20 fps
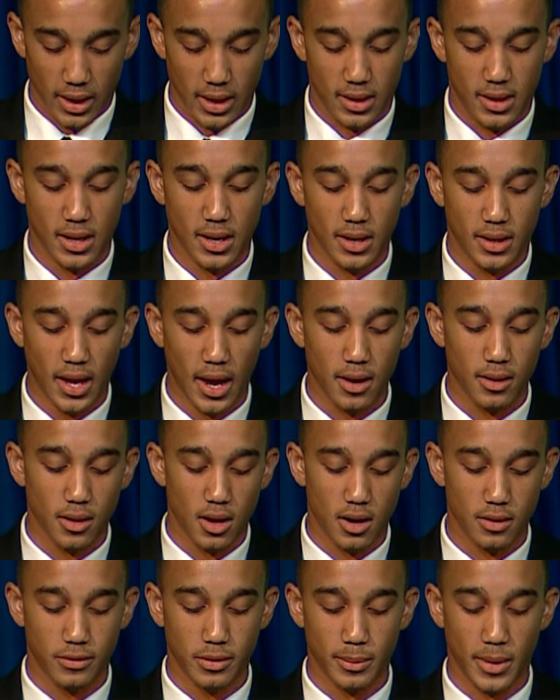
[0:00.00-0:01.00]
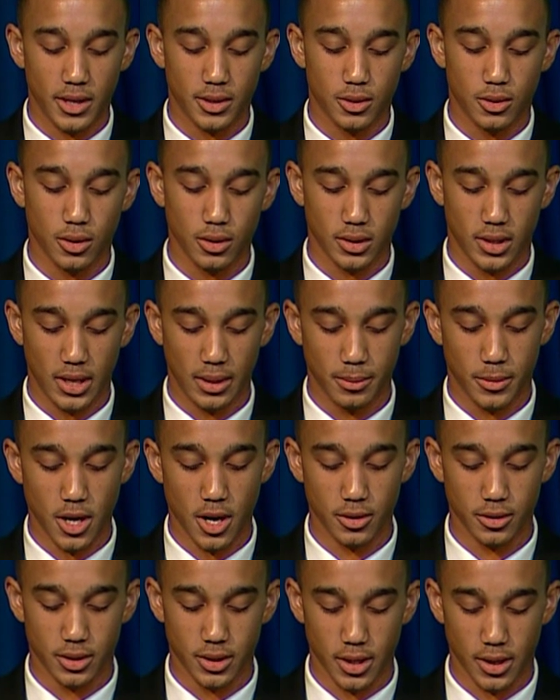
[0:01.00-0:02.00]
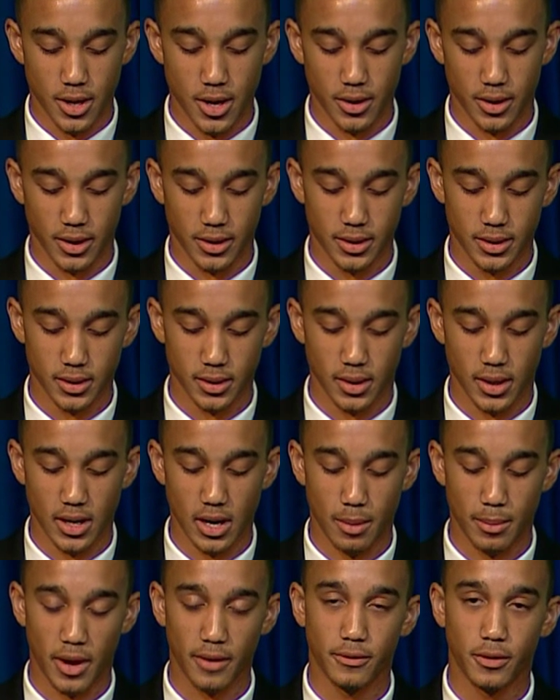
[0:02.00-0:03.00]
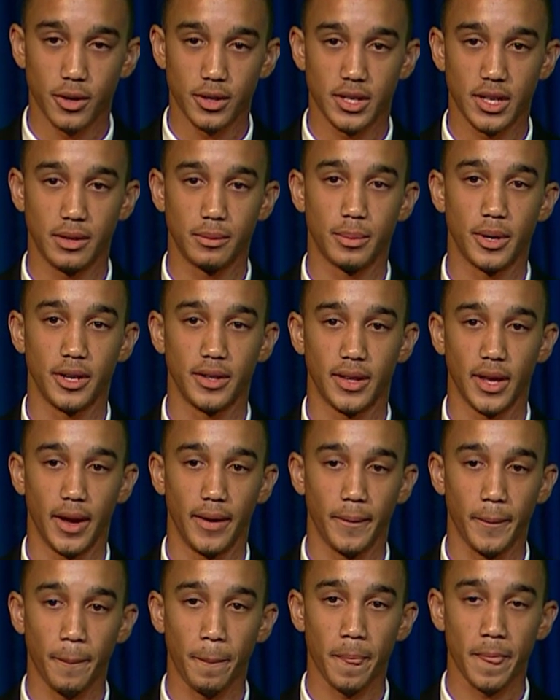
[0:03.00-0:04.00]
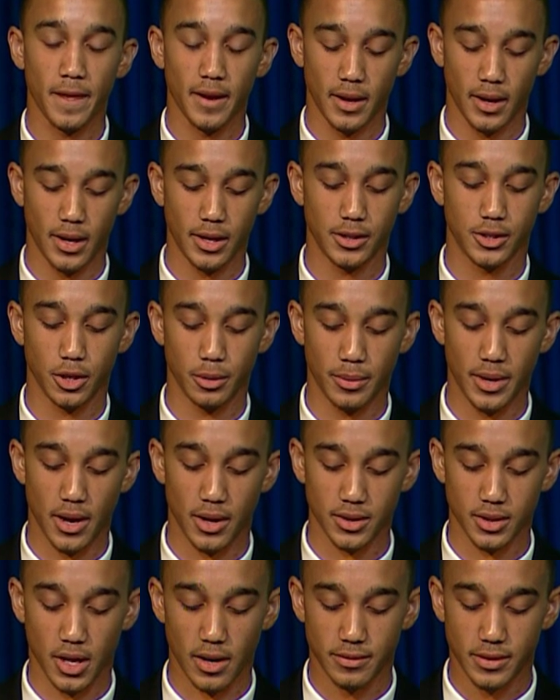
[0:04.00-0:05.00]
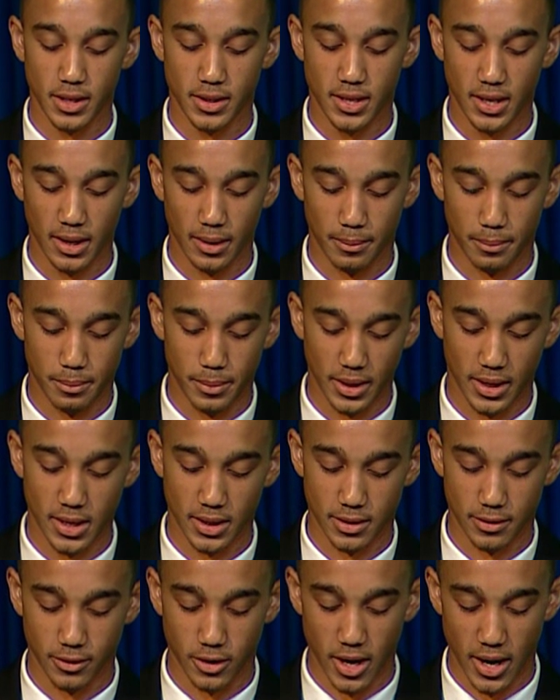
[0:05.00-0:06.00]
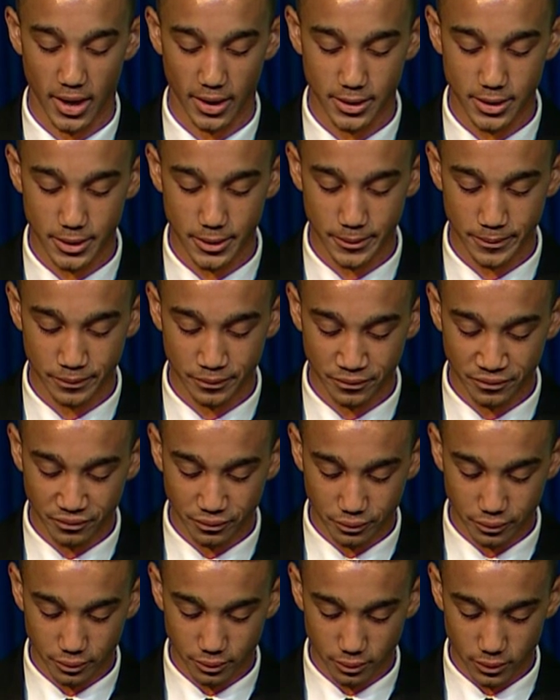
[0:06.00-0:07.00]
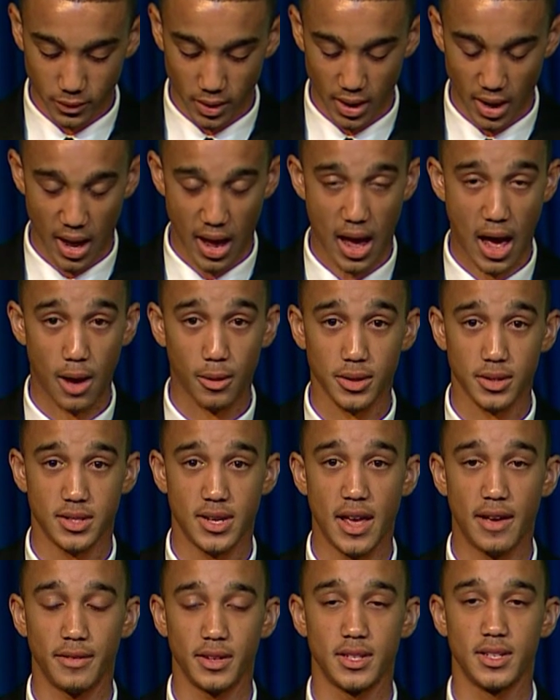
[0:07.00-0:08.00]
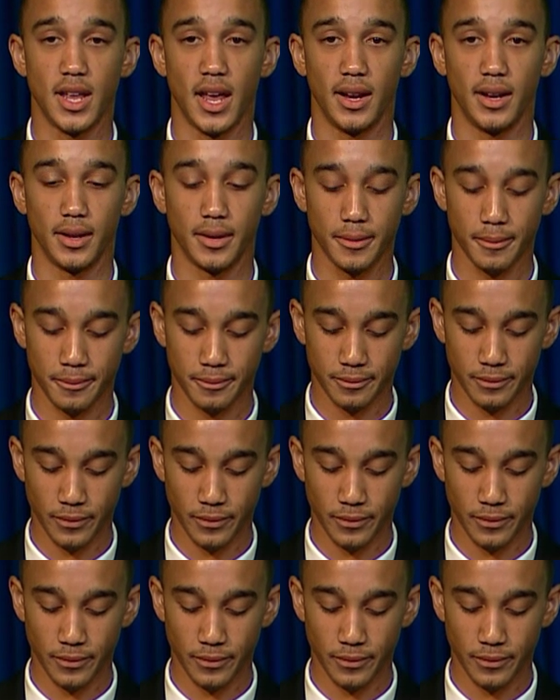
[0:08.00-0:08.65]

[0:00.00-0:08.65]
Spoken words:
It didn't take long for my school team coach to notice, and on my 14th birthday, he told me I was off the team because of grades. I was devastated.